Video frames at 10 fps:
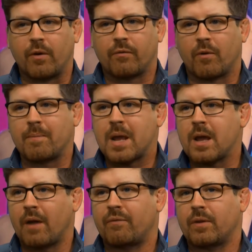for
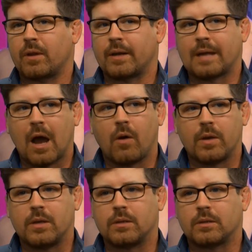me, I feel like now
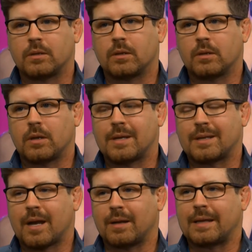he's
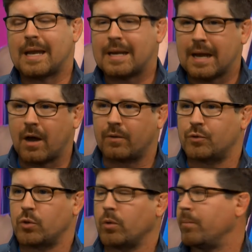kind of getting out of
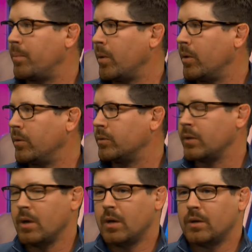Jordan Burroughs'
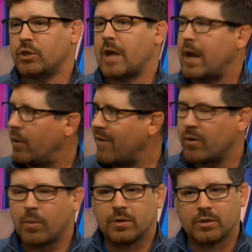shadow.
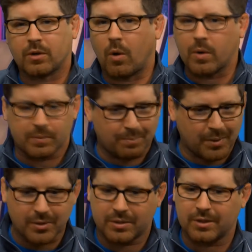Everyone just always
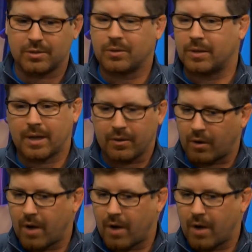puts these two together.